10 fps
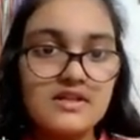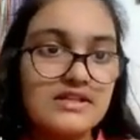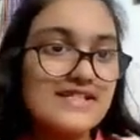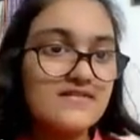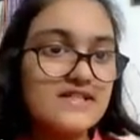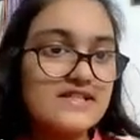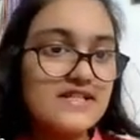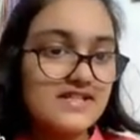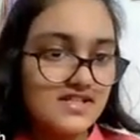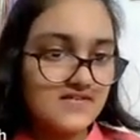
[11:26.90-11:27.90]
Let's save the
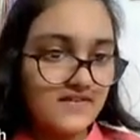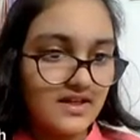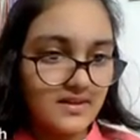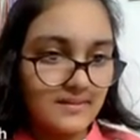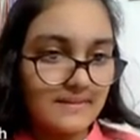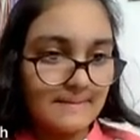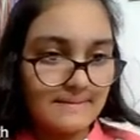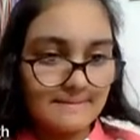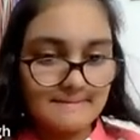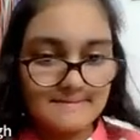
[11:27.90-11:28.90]
CSS file.
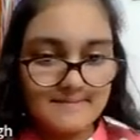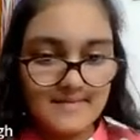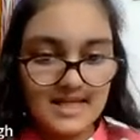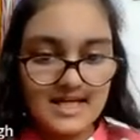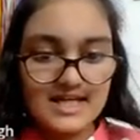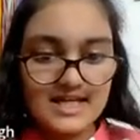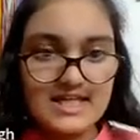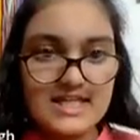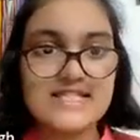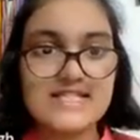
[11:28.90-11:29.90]
Yes.